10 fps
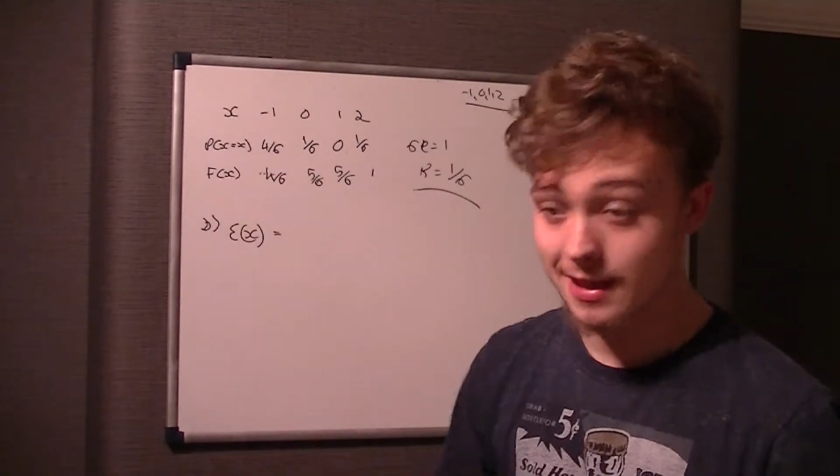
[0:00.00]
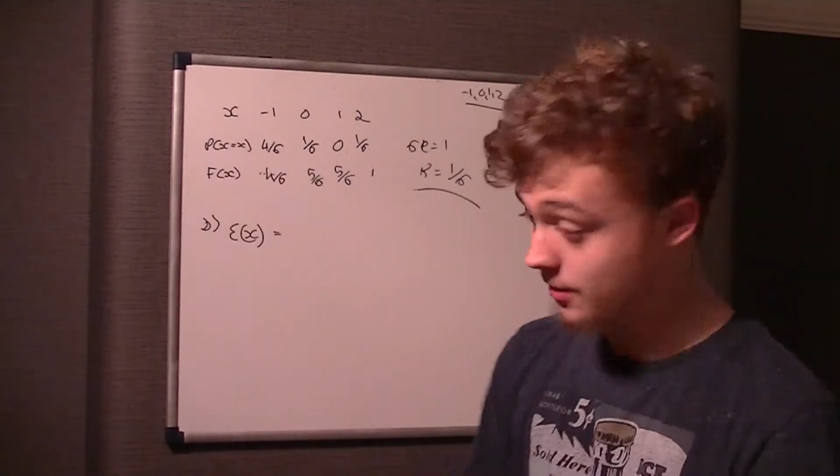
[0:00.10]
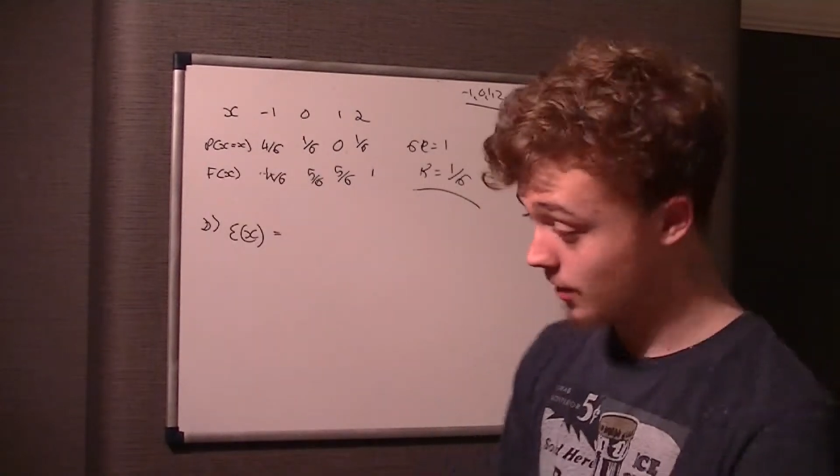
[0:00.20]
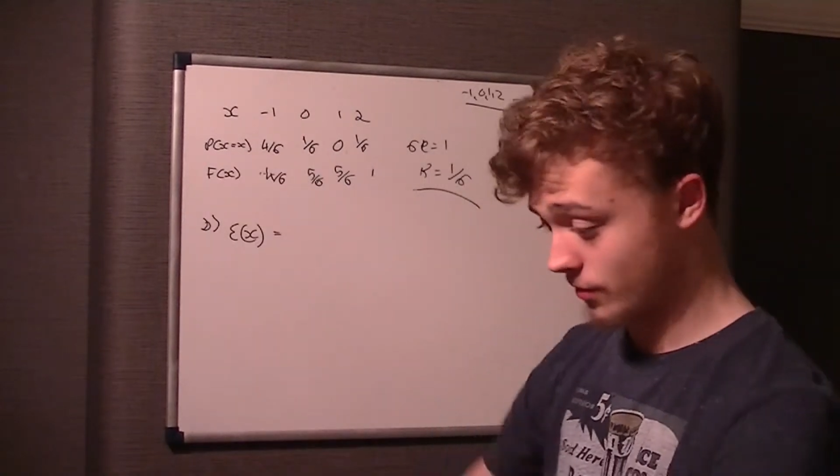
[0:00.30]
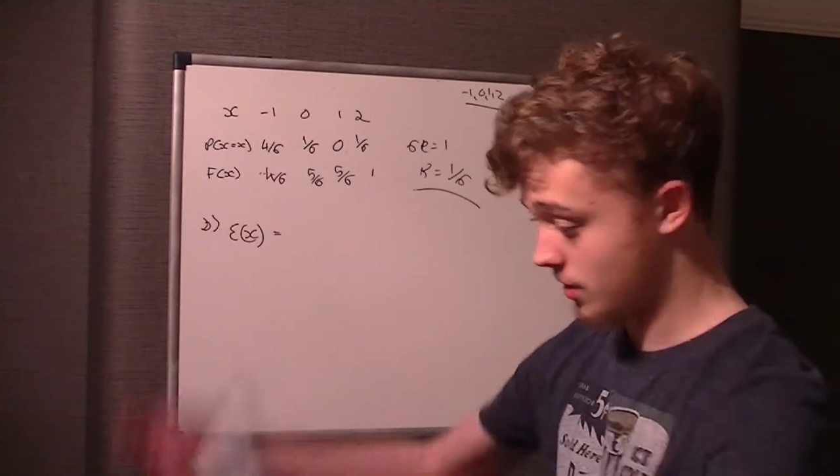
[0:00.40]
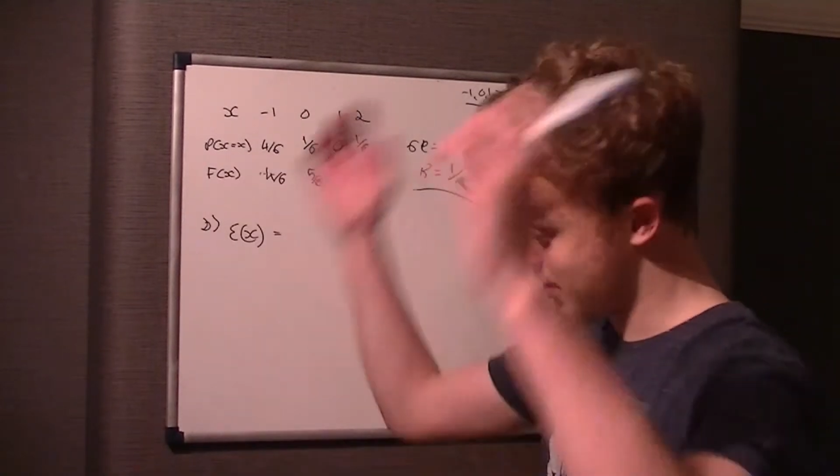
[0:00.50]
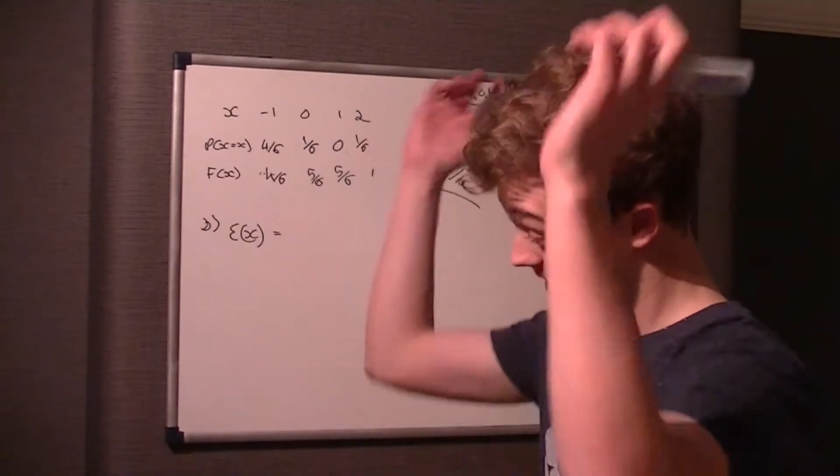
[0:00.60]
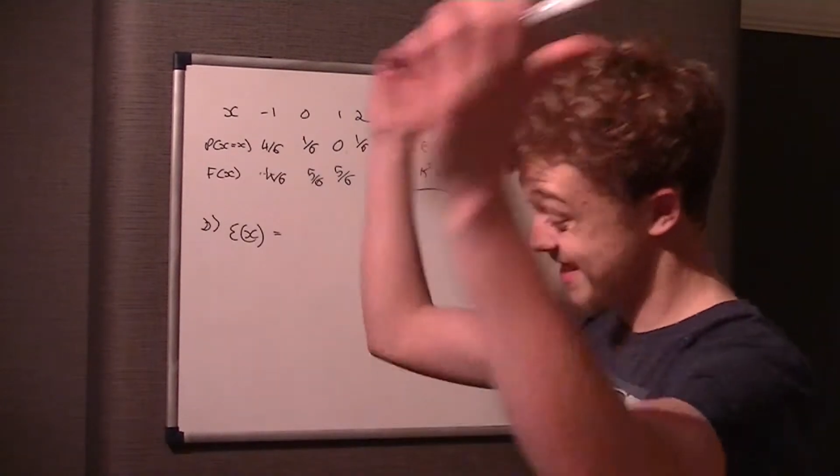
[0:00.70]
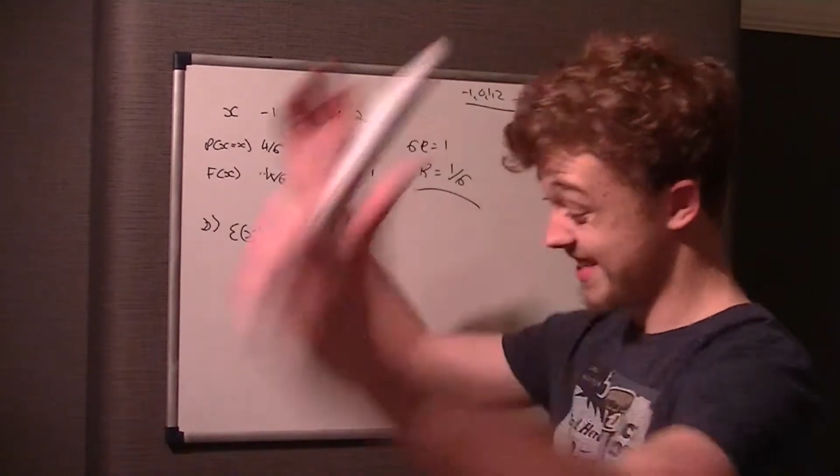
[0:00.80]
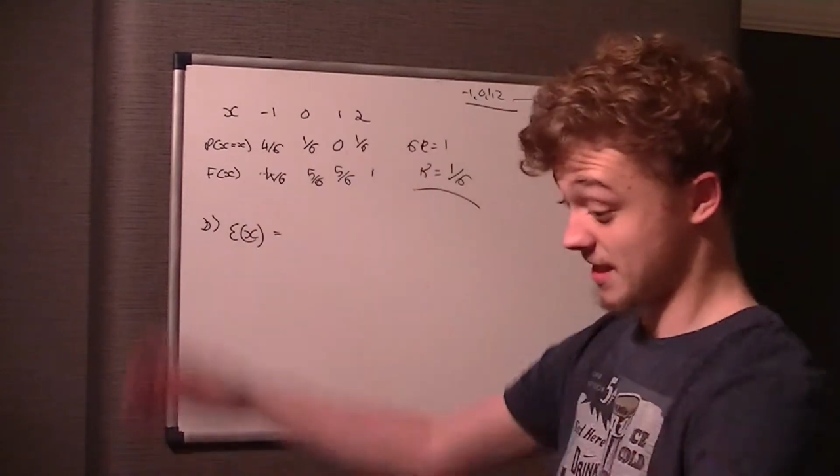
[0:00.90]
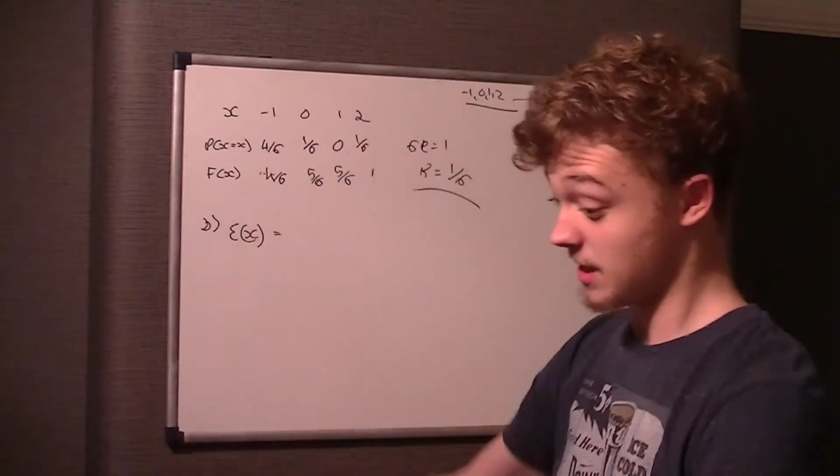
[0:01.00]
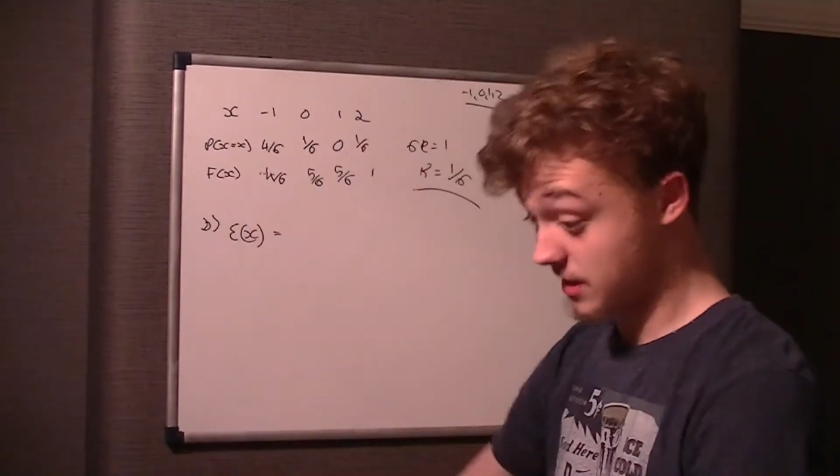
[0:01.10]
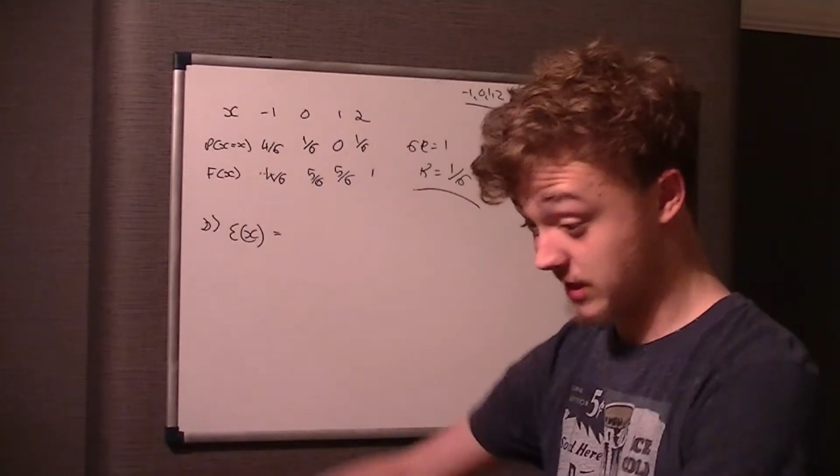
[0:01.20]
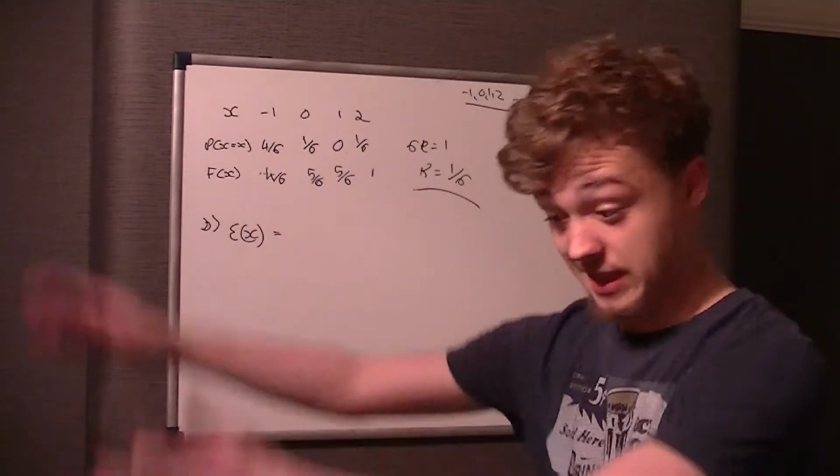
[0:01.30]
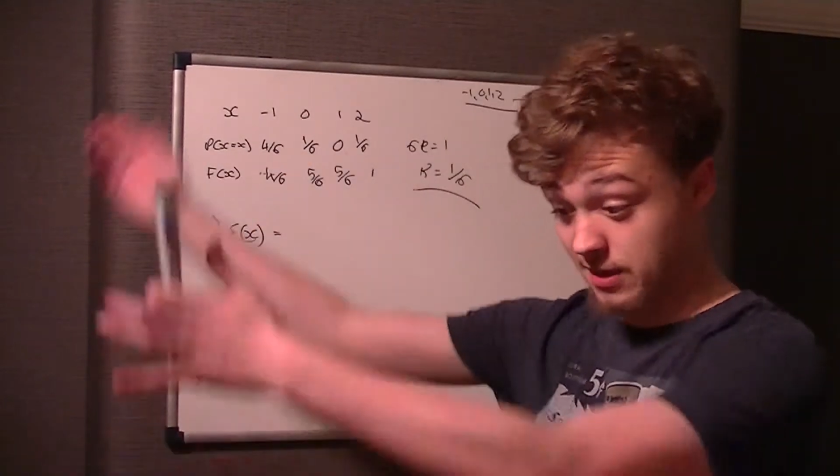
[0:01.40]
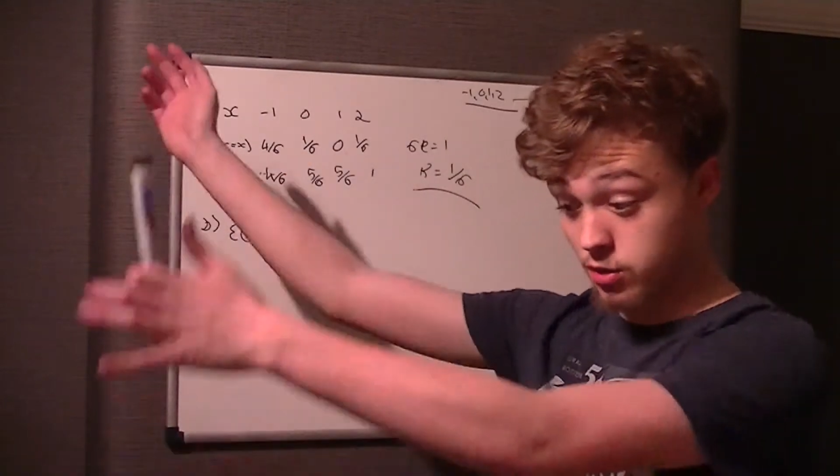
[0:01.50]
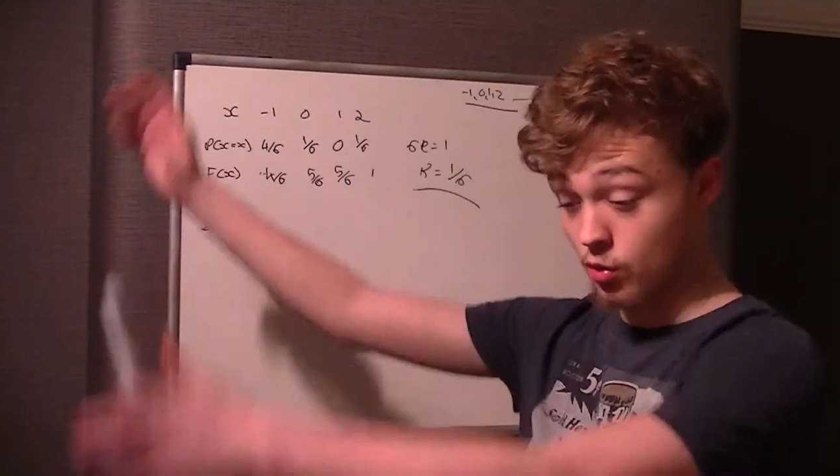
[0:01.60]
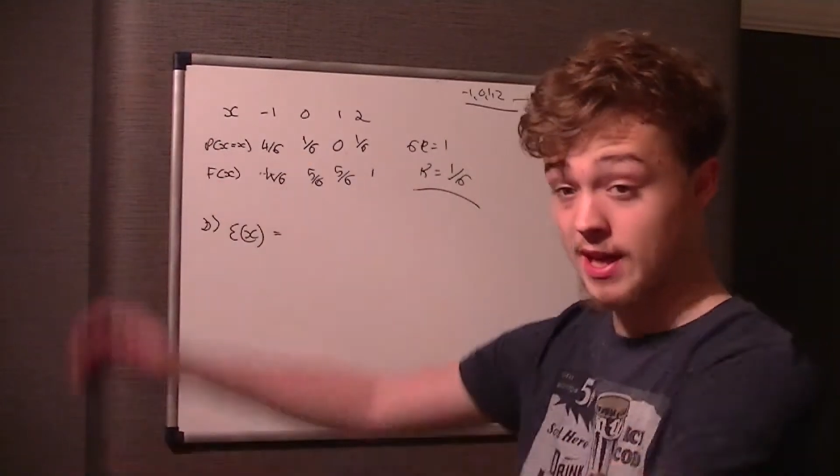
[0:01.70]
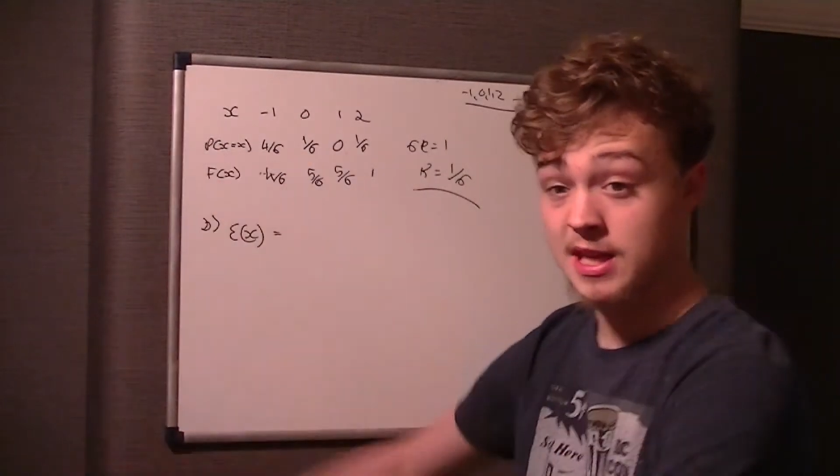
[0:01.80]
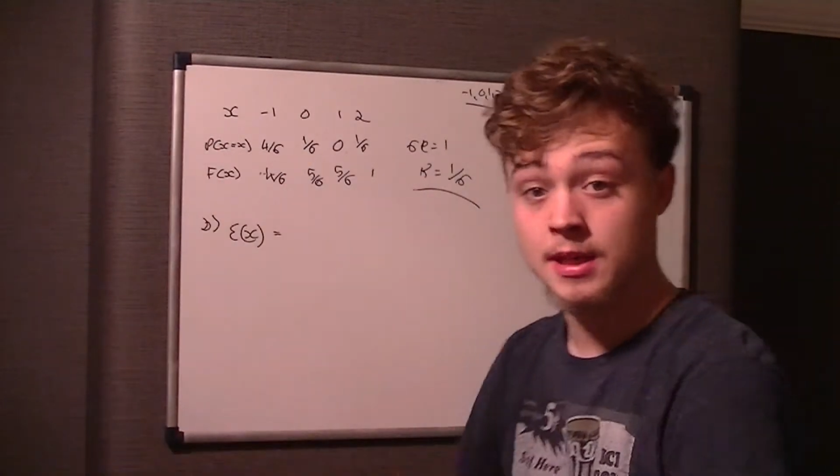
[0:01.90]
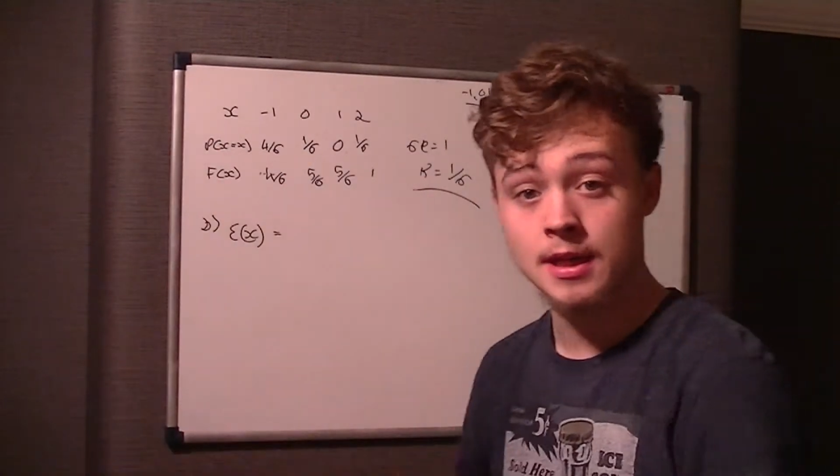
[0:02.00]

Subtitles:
That's not statistics, that's C3.